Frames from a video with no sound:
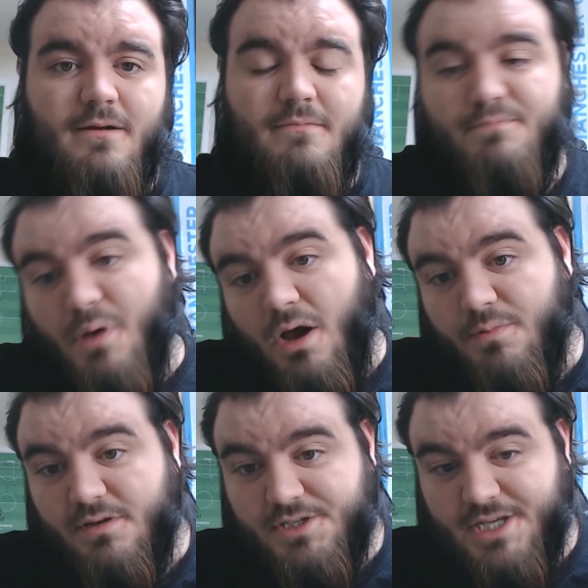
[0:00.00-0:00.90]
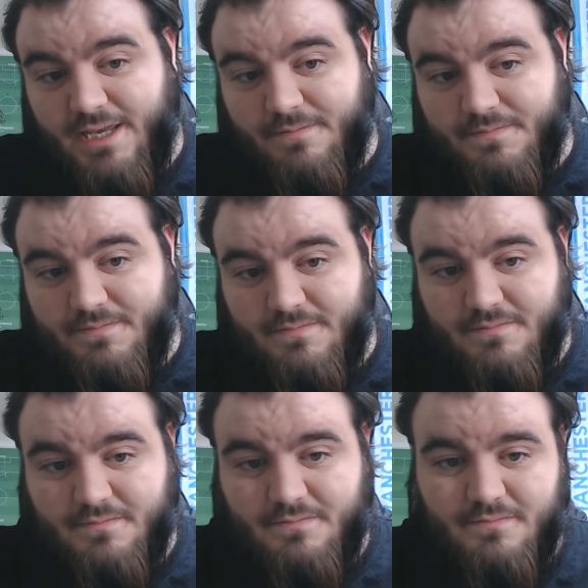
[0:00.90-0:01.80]
But we'll see.
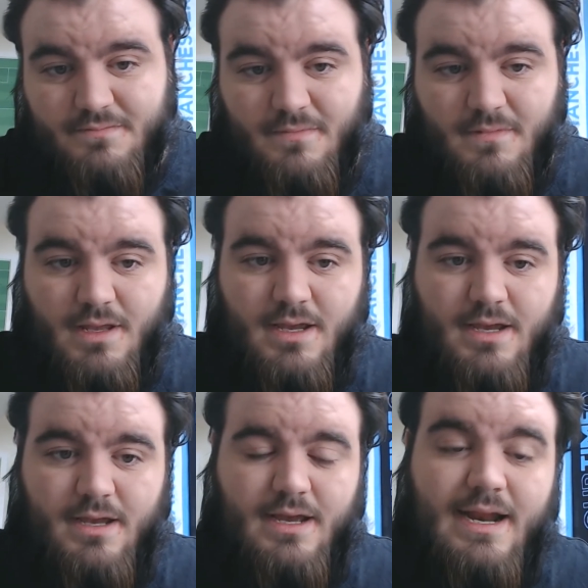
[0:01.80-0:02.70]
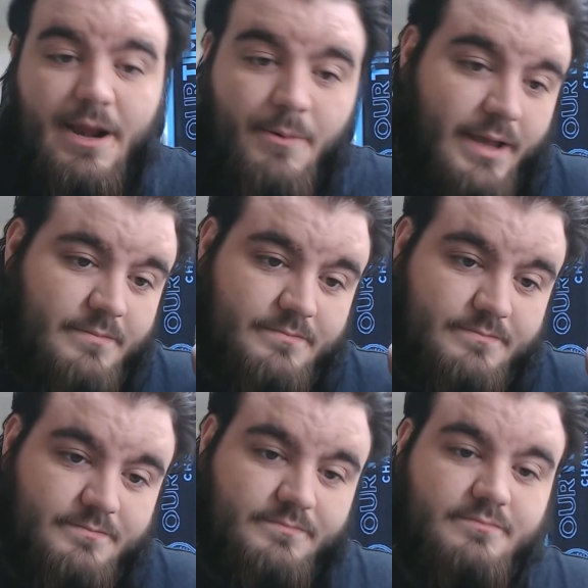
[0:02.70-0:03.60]
And anyway,
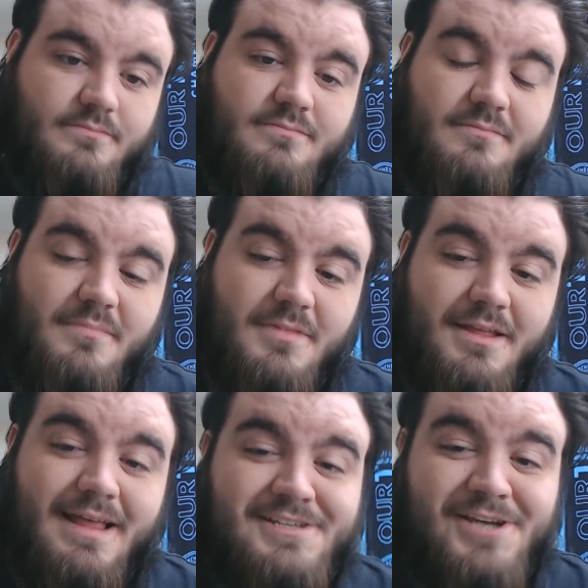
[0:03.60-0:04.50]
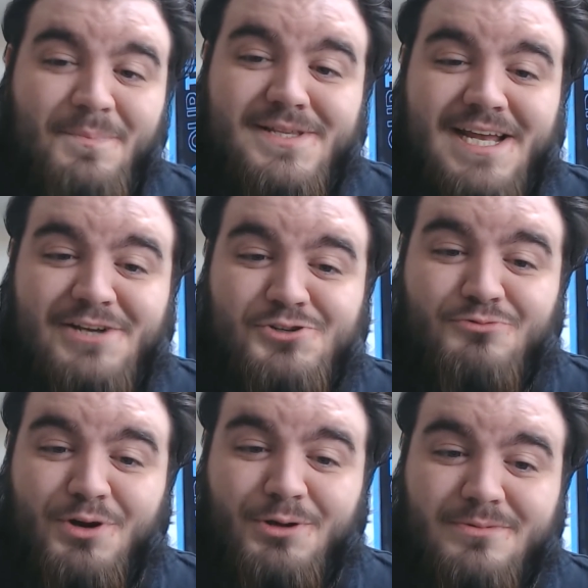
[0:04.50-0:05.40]
that's our potential
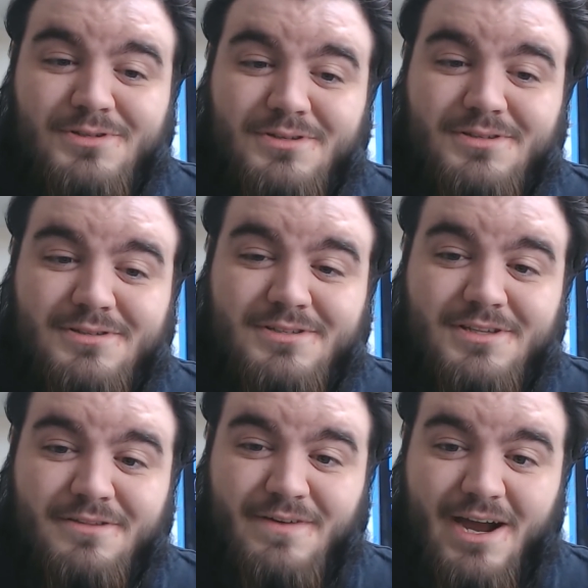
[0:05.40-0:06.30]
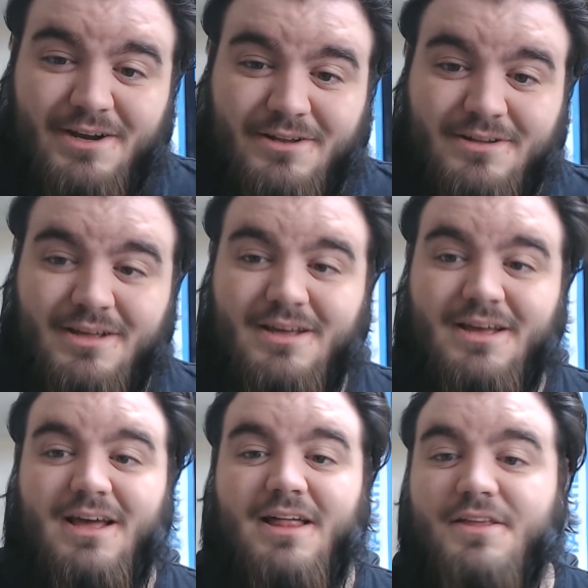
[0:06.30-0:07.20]
route to the final.
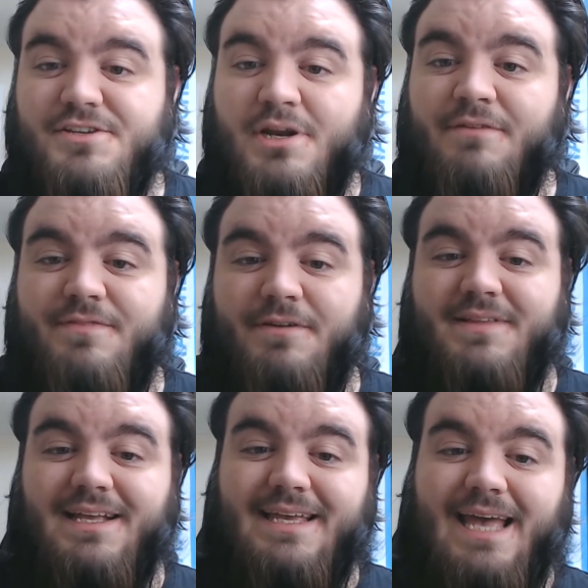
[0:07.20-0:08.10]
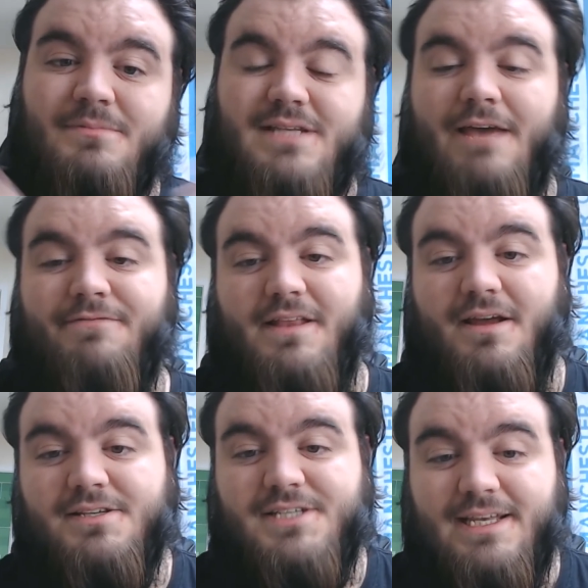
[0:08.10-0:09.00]
There's only 15 games left in
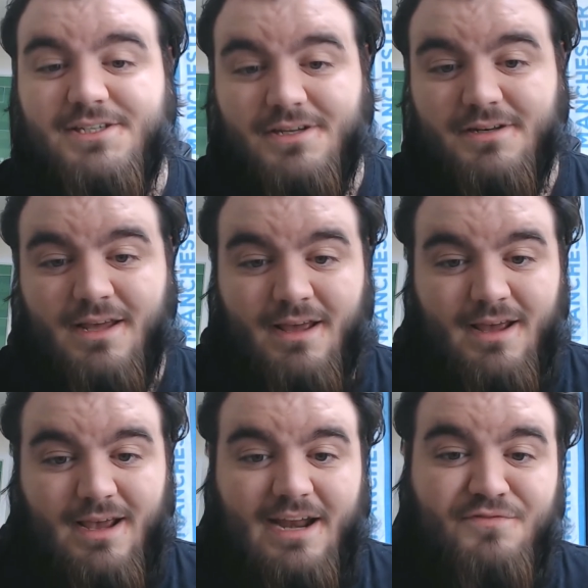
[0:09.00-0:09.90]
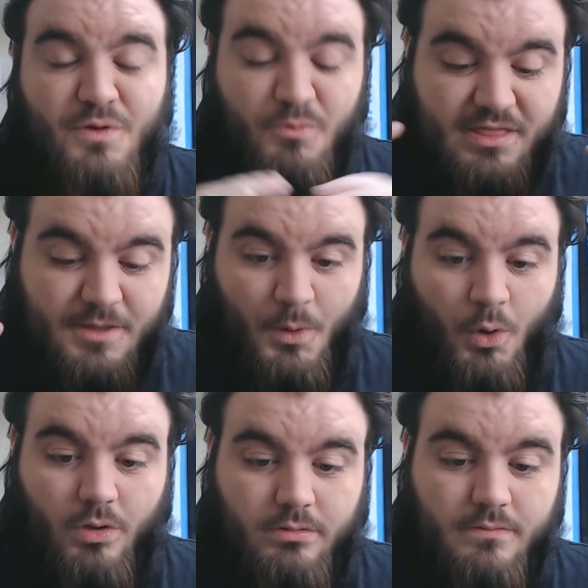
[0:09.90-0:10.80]
our season, and if we win them all,